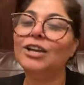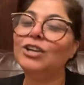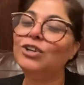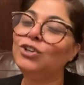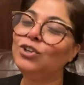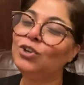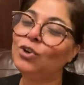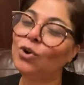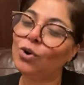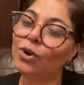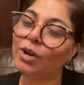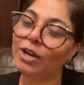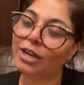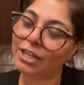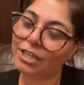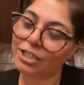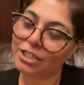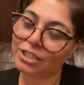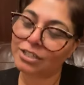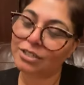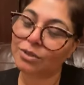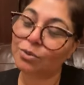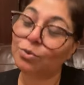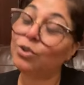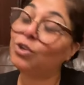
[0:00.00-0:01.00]
Your
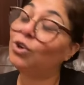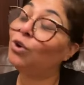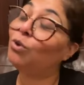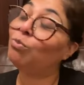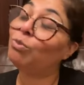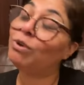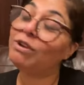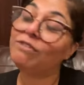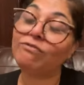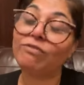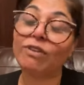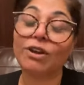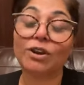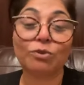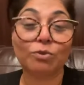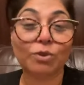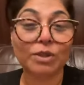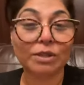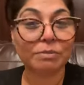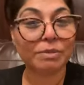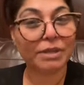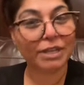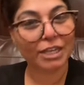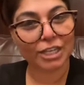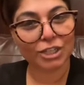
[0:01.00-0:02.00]
refund will
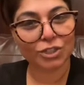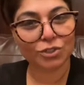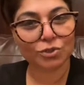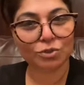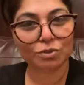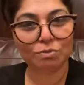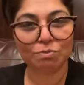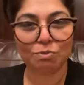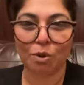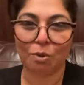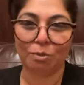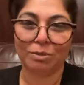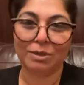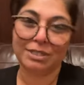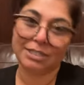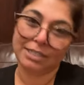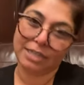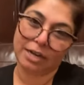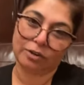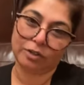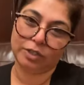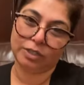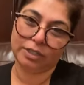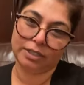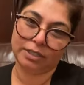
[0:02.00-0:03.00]
be issued
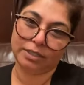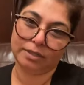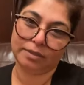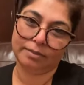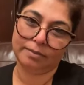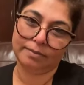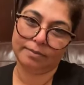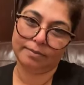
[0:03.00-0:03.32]
momentarily.